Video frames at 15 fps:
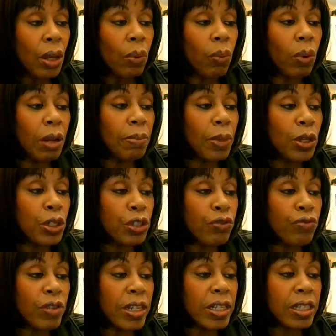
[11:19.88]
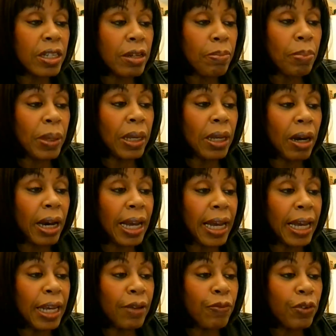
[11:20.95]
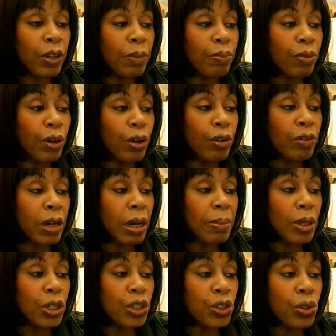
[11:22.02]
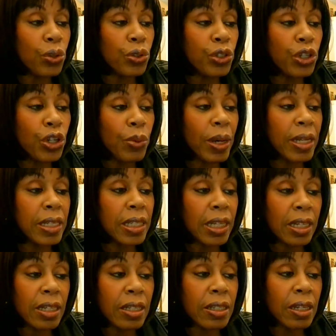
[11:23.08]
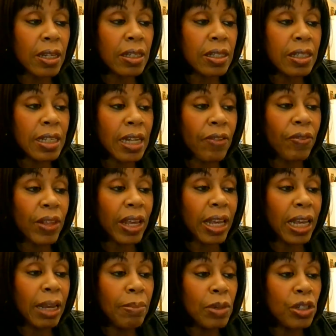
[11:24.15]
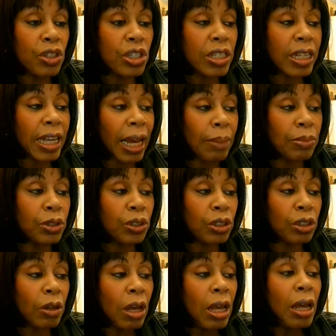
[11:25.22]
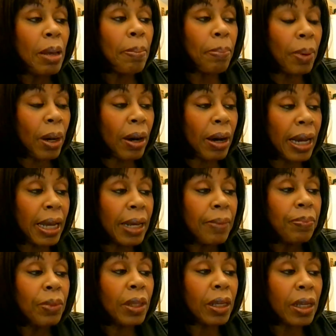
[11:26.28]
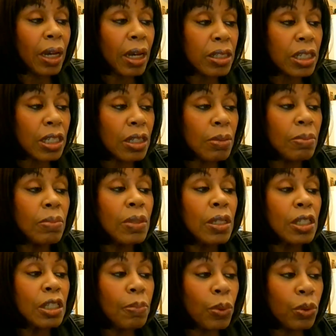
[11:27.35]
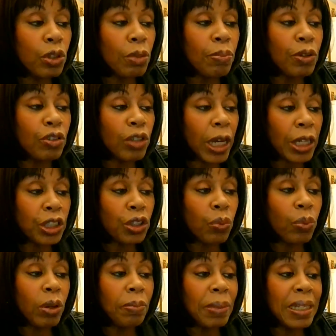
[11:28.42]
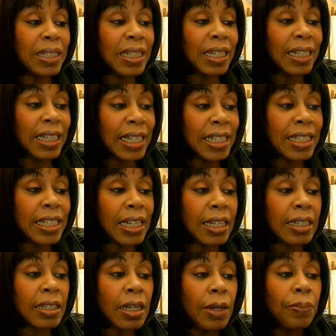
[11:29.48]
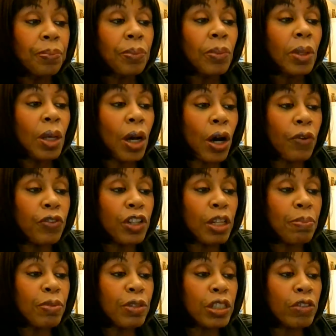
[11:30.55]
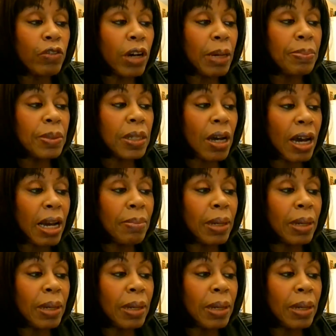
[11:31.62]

While most recent P I A for the programme assures U S citizens that their images captured by the Customs Border Protection will be deleted after the prescribed time